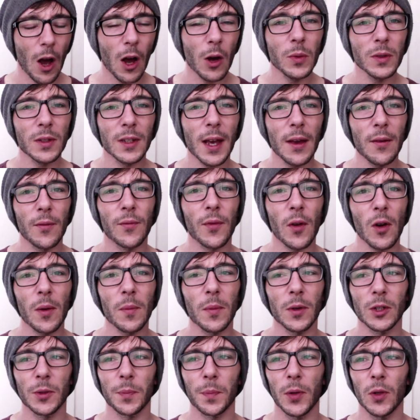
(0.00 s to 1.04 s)
was getting very
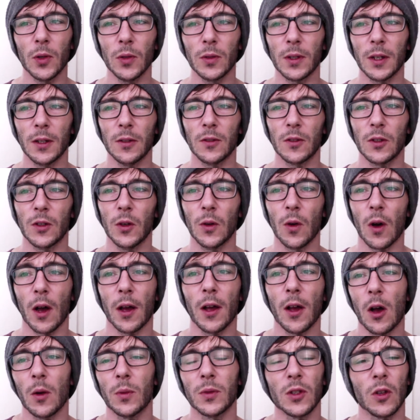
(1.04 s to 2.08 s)
much pulled into,
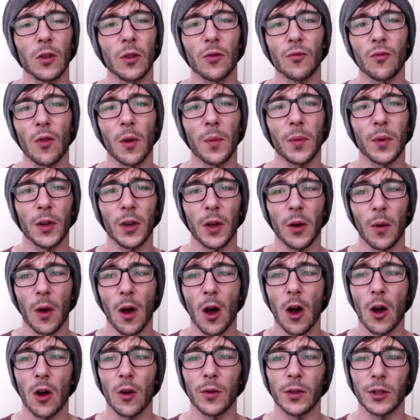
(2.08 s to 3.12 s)
I was on the Robert
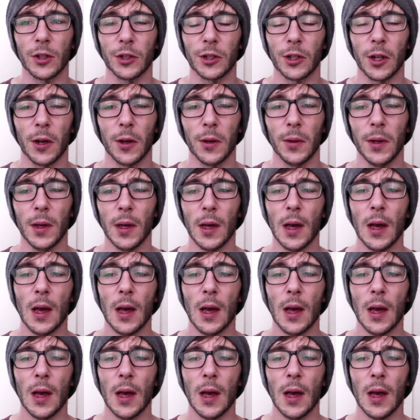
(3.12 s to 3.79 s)
O'Hara show,